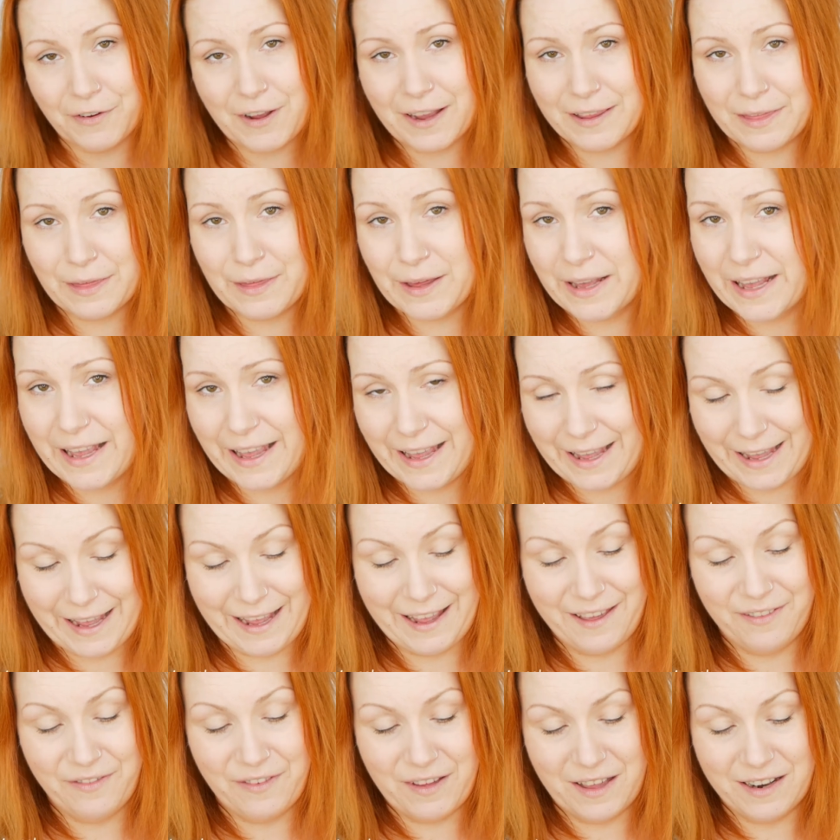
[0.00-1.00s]
I had thicker
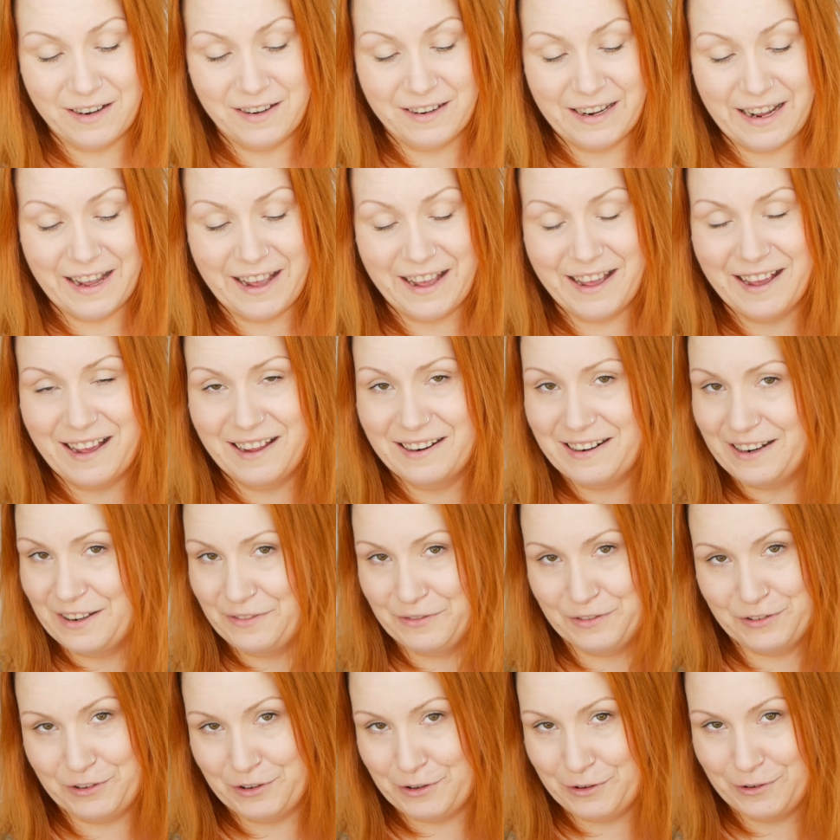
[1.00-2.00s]
hair, then yeah, I'd
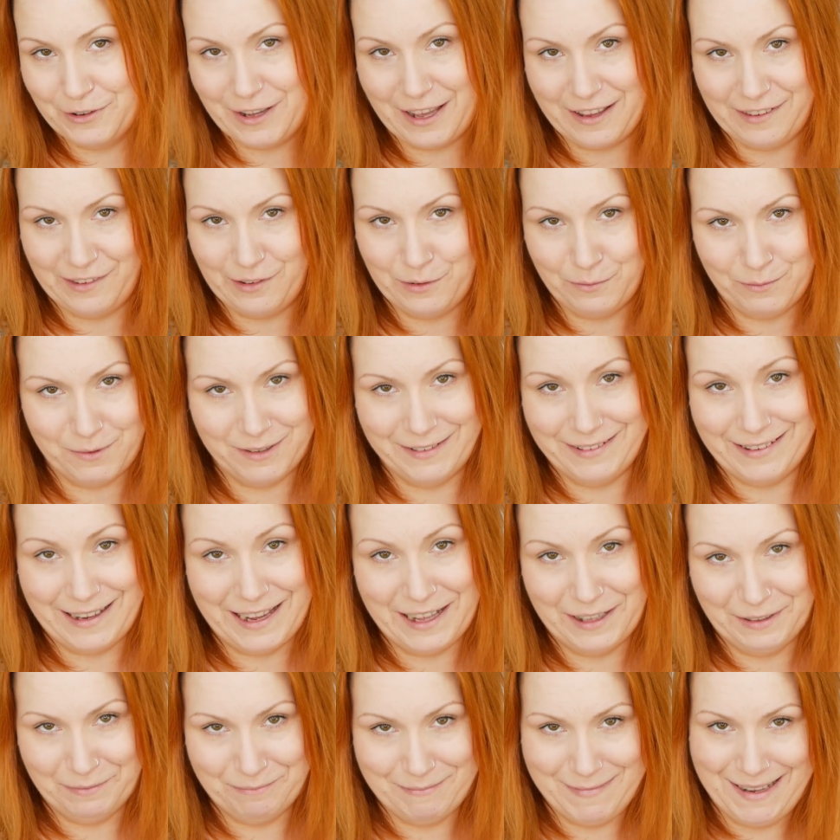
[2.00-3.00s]
have to get someone to
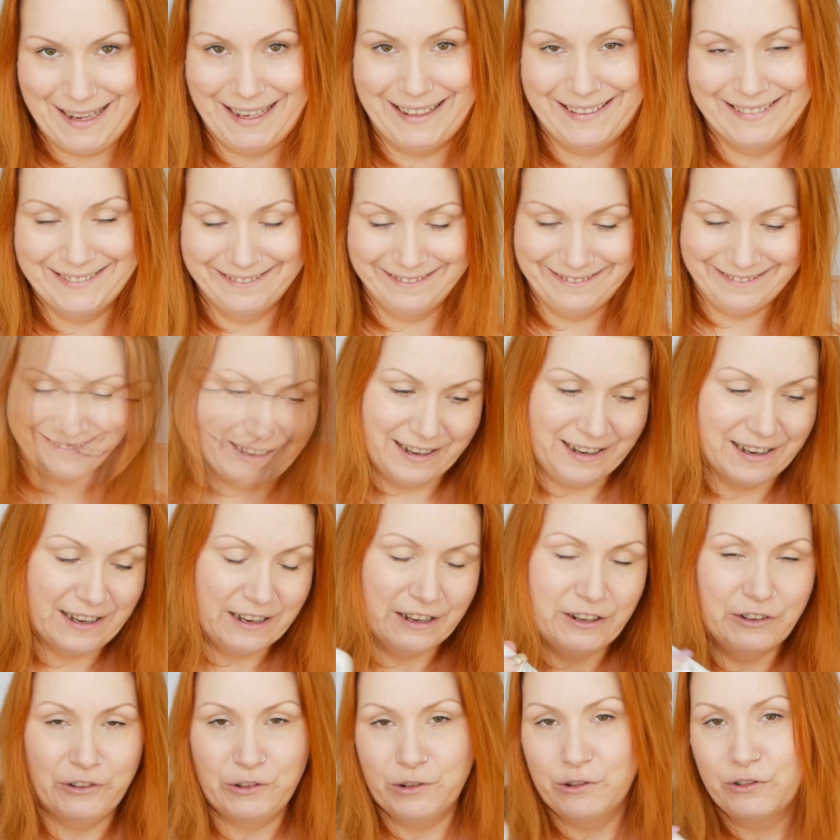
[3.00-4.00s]
help me.
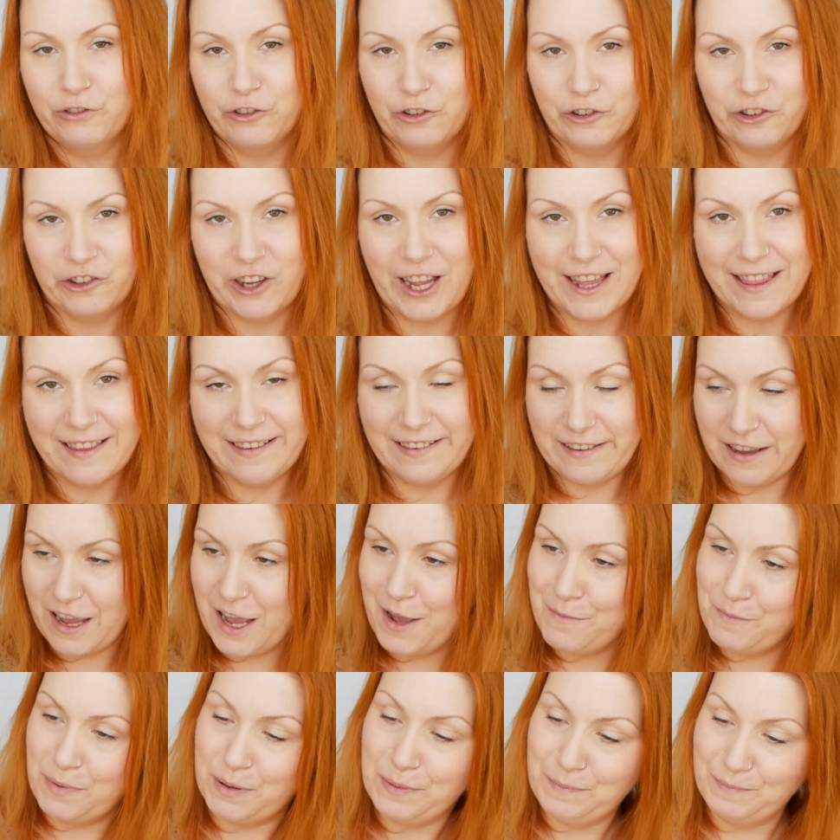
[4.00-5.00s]
So I'll just shake this
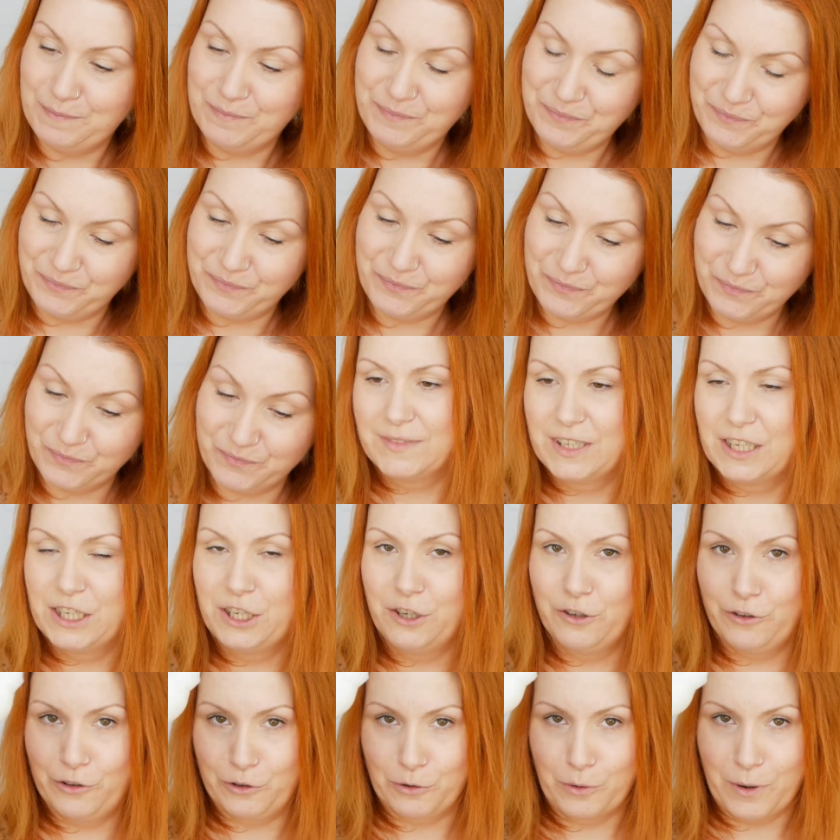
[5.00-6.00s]
up. It
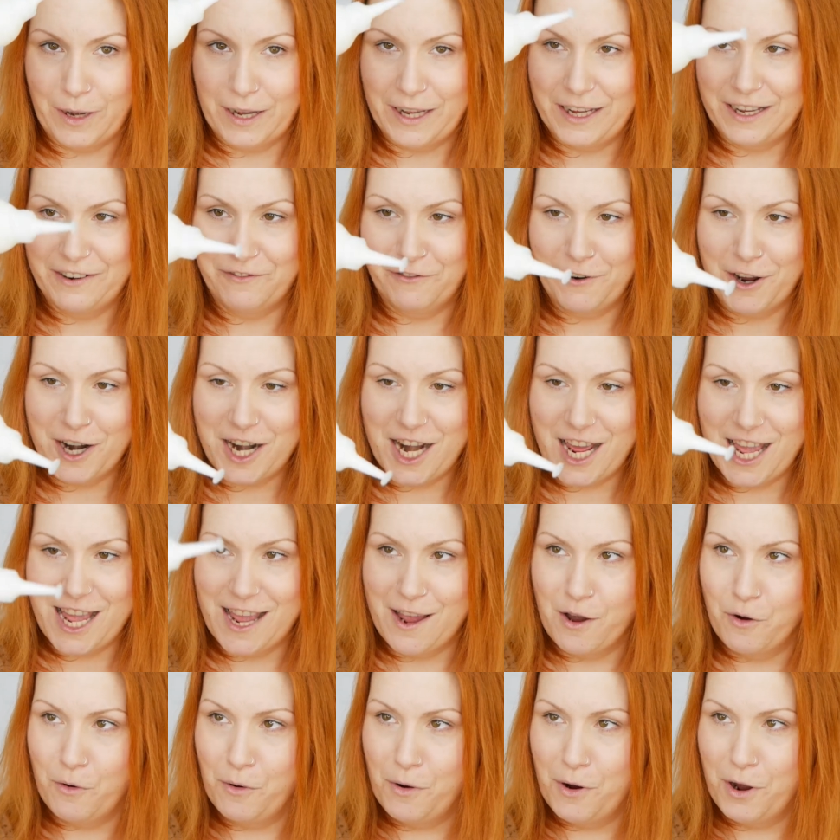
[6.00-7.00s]
looks quite
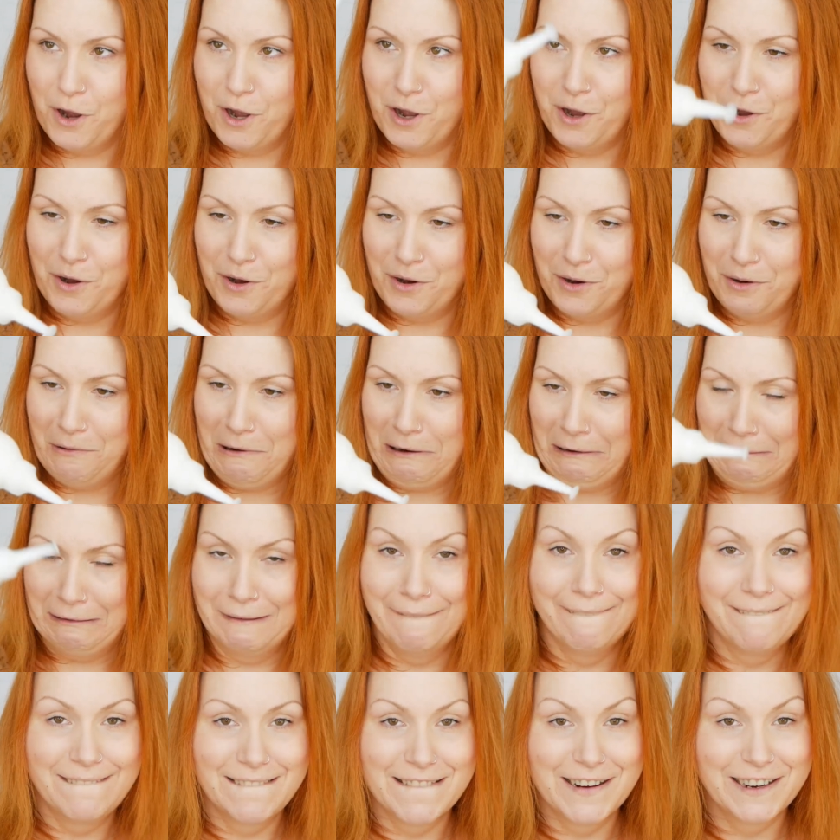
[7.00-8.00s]
runny. Woo!
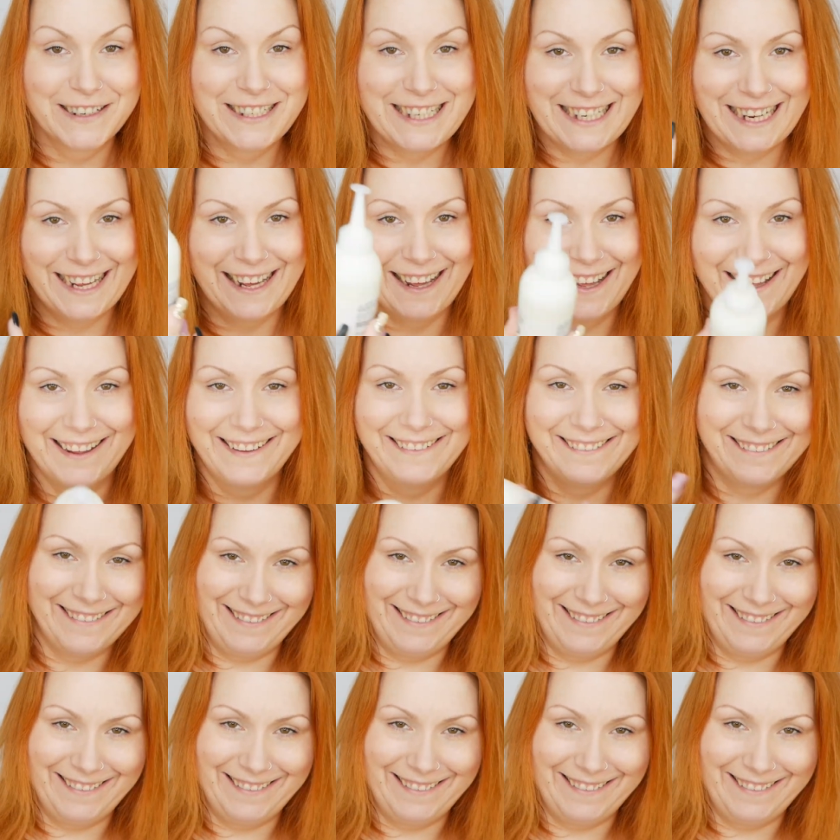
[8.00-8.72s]
Oh dear.